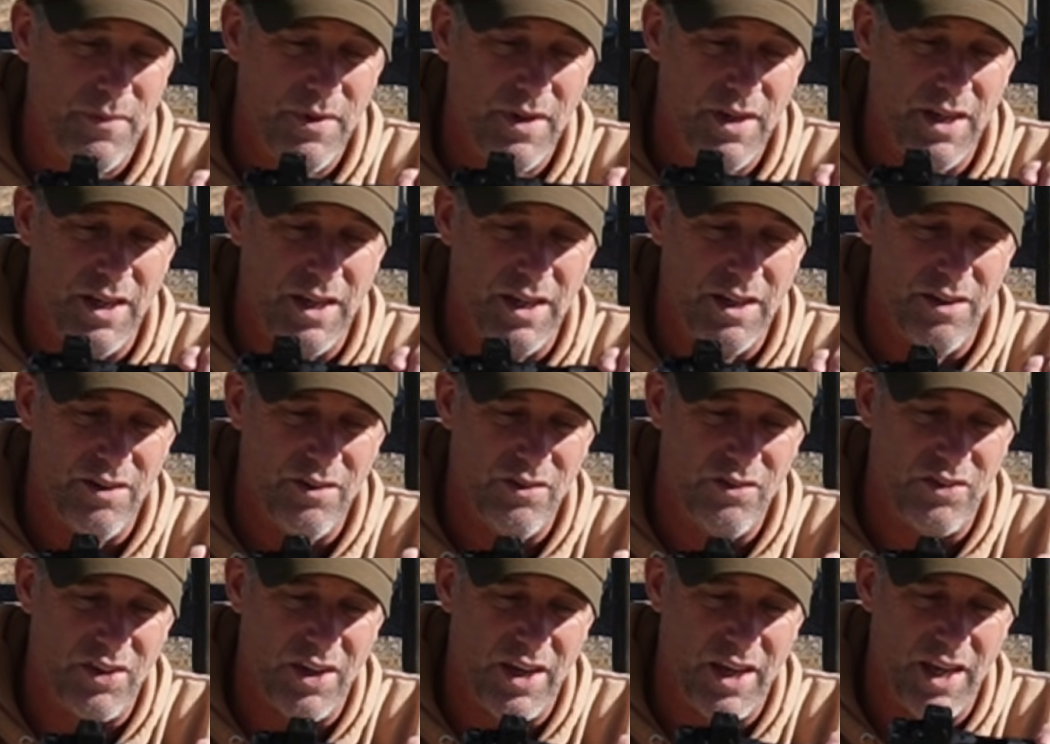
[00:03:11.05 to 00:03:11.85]
It
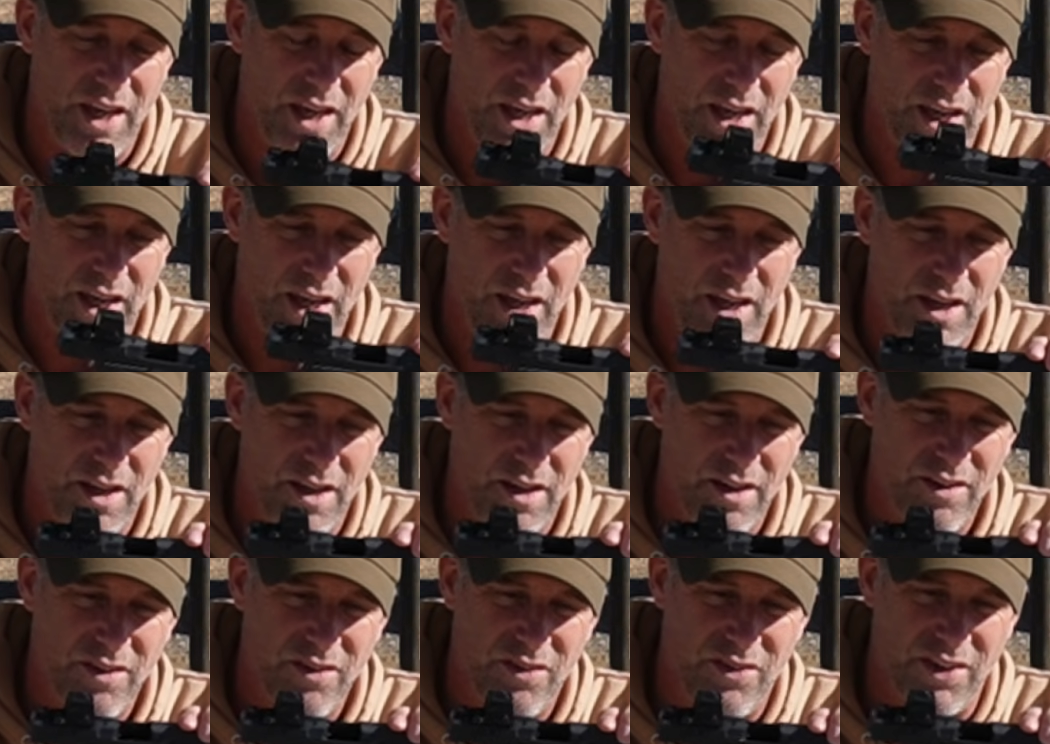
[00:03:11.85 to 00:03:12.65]
is a
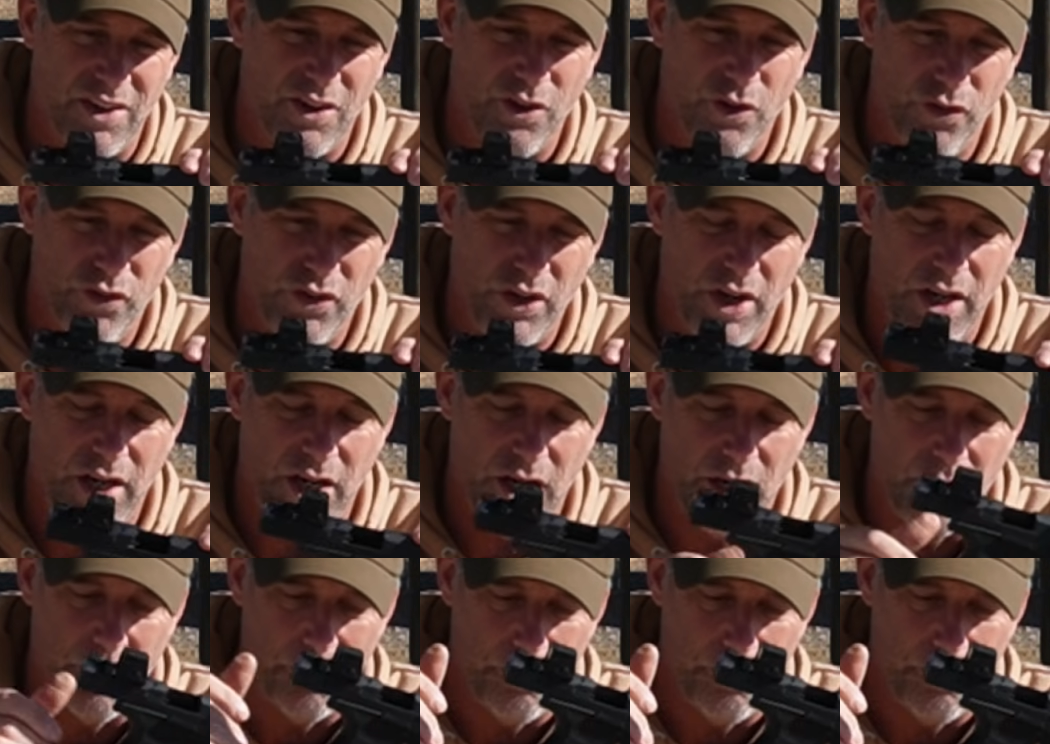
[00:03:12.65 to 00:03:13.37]
single-sided